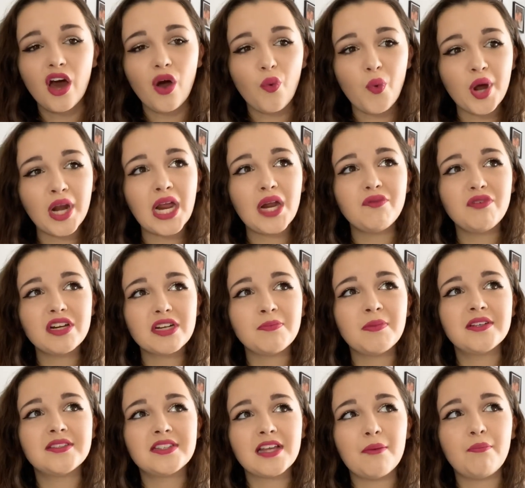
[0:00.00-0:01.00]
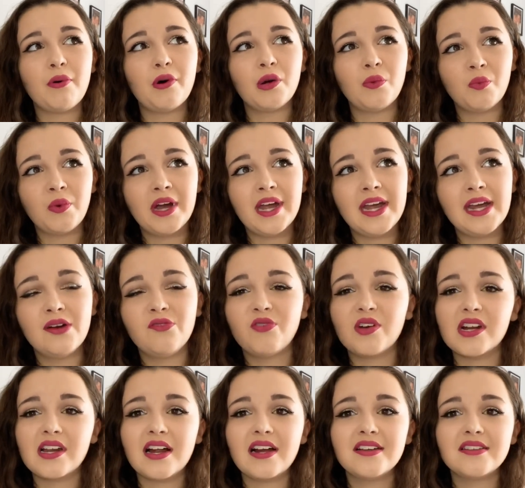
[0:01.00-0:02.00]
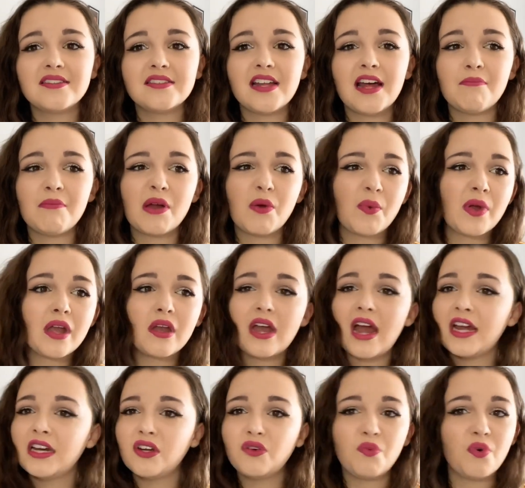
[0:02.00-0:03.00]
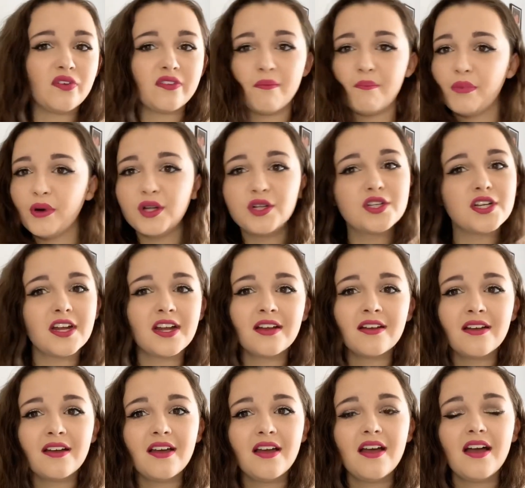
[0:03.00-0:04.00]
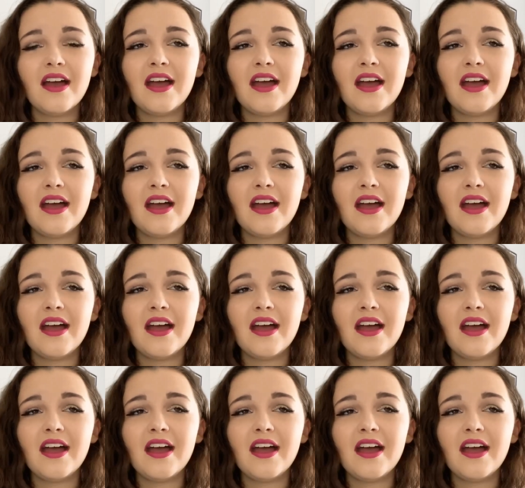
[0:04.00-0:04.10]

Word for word: When I reached my set point weight and realized that my weight kind of wasn't budging